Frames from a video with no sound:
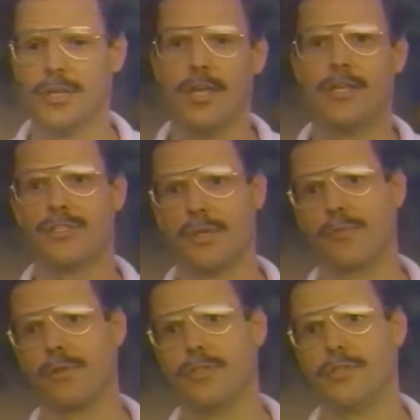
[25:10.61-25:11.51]

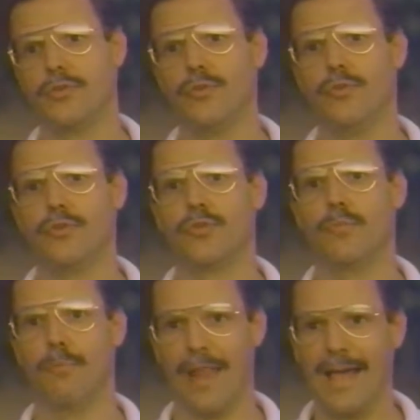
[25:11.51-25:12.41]
simply to
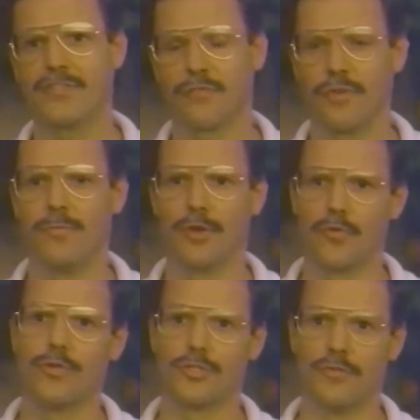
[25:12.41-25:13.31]
blaspheme the
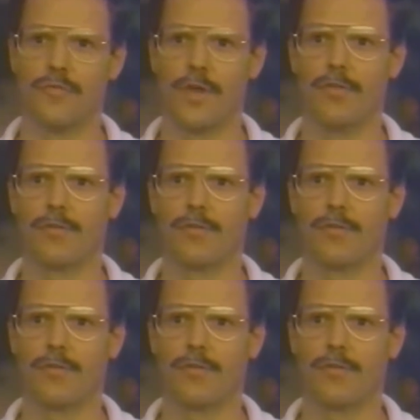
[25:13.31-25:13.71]
Christian faith.